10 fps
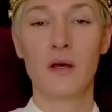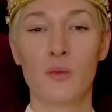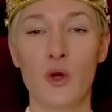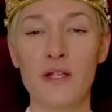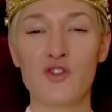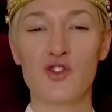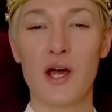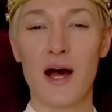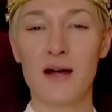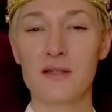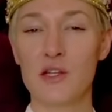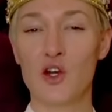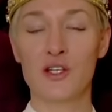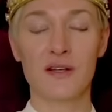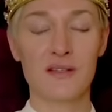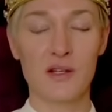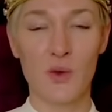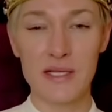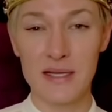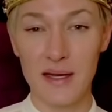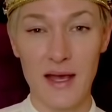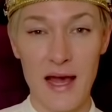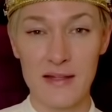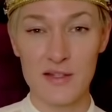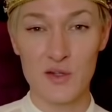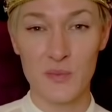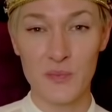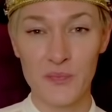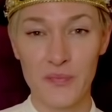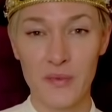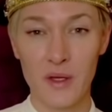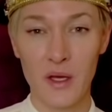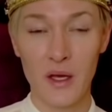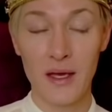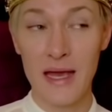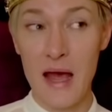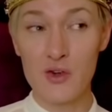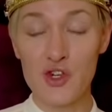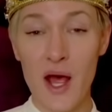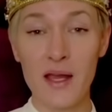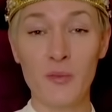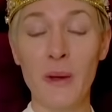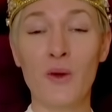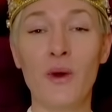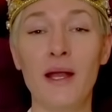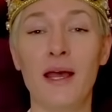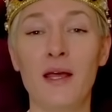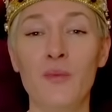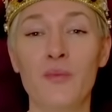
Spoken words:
Prince Charles looked exquisitely handsome. He outshined Big Willie.